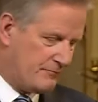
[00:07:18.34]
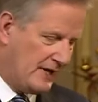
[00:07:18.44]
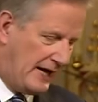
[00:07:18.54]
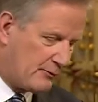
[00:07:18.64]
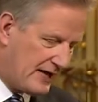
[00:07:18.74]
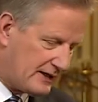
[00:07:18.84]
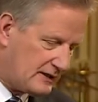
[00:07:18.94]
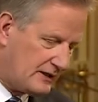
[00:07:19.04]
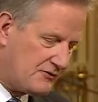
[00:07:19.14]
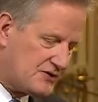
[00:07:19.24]

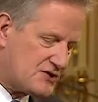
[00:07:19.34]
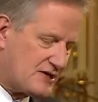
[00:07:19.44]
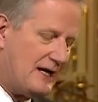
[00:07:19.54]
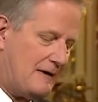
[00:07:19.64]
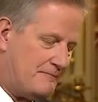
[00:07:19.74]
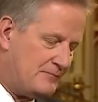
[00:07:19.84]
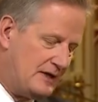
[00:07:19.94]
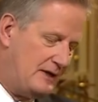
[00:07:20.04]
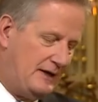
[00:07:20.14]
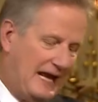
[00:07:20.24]
Ironically, this psalm
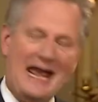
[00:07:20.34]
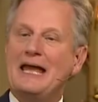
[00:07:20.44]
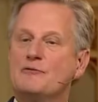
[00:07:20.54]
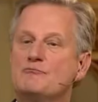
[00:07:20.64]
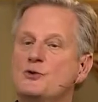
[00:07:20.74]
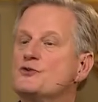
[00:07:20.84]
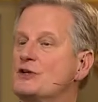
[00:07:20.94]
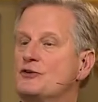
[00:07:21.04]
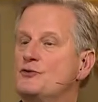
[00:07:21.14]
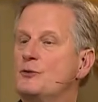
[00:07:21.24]
had
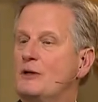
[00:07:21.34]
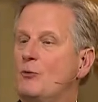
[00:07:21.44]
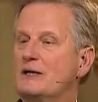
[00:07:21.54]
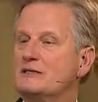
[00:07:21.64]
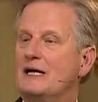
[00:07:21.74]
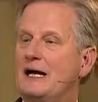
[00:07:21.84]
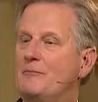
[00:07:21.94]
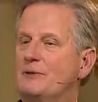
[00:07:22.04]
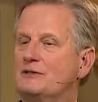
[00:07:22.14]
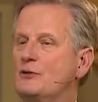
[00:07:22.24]
music to it at one
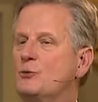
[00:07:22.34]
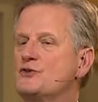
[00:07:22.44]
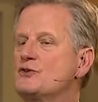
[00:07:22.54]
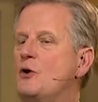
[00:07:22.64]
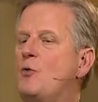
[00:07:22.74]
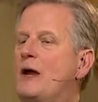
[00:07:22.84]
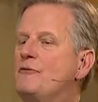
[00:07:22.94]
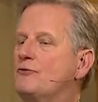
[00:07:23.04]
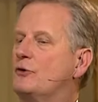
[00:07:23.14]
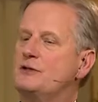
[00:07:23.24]
time, but there was no way
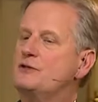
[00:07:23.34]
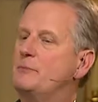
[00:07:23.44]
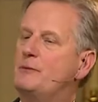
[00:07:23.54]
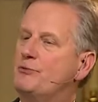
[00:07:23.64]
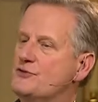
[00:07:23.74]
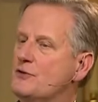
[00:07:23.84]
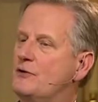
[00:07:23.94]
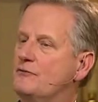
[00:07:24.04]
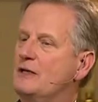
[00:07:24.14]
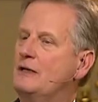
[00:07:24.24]
for it to be
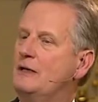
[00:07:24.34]
preserved.